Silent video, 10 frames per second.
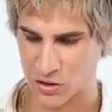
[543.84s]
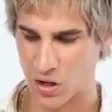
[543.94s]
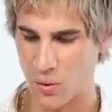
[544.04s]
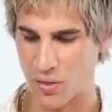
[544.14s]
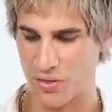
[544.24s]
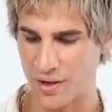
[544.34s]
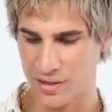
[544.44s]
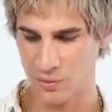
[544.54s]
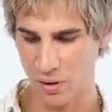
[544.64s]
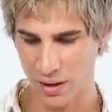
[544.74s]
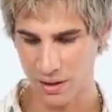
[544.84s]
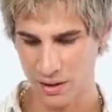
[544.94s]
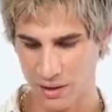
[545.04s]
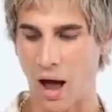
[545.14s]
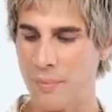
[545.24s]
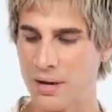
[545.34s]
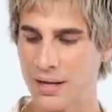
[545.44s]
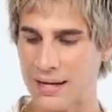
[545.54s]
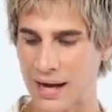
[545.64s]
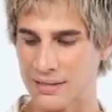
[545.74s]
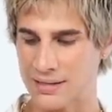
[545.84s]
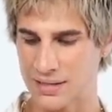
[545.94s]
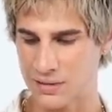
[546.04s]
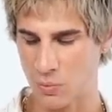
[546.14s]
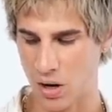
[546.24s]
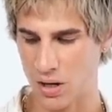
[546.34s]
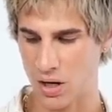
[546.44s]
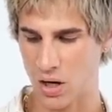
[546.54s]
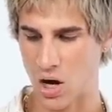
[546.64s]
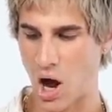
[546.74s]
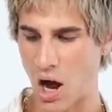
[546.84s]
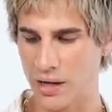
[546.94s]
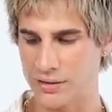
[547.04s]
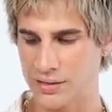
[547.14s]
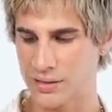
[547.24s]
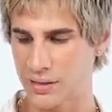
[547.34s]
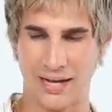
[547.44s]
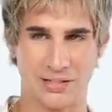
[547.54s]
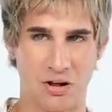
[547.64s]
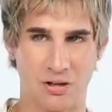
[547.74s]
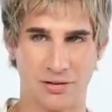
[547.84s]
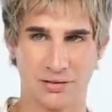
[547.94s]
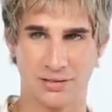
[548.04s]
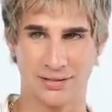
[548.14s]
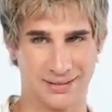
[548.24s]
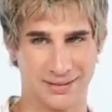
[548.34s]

so this one, I'm gonna guess this one costs eight dollars.